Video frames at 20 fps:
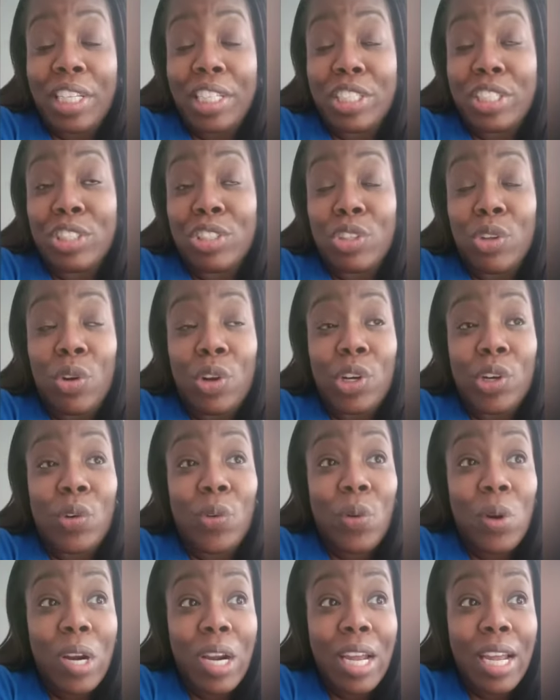And she started
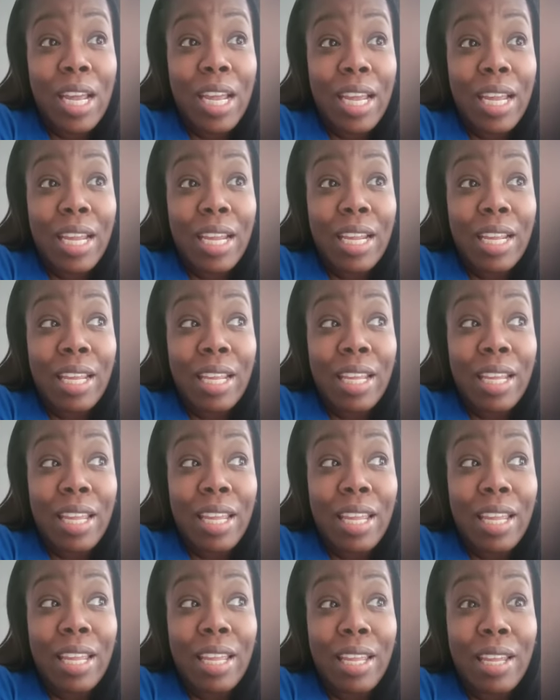crying.
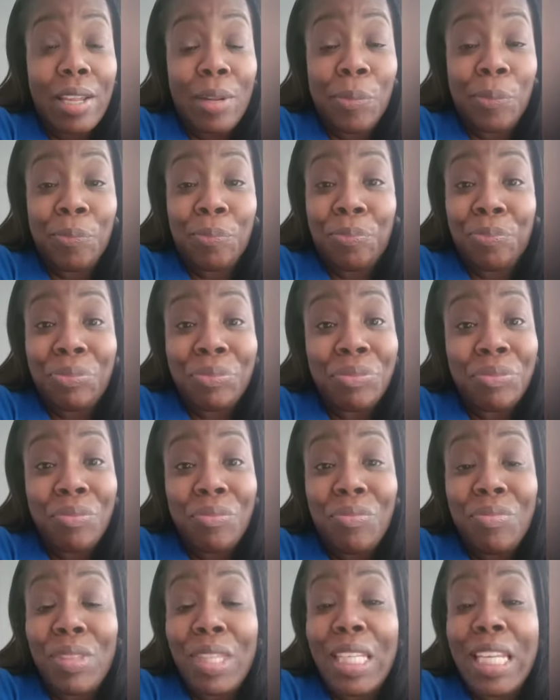And
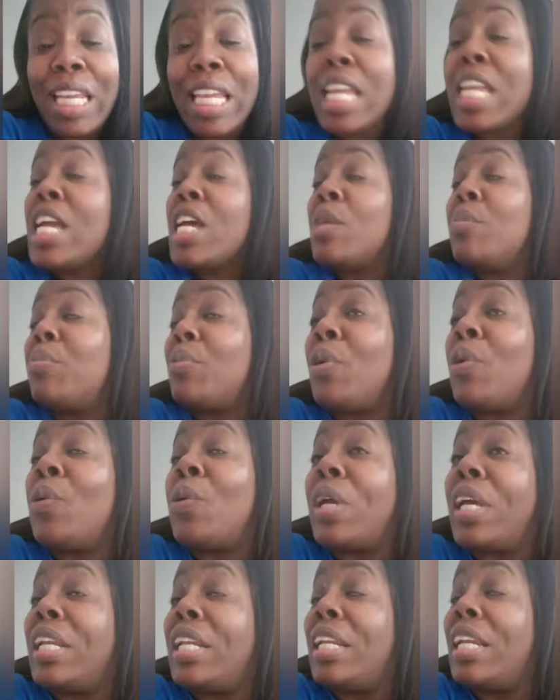he had
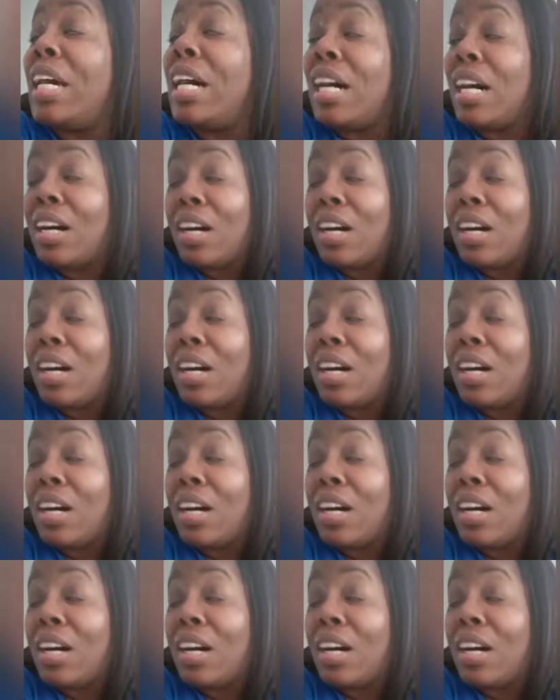broken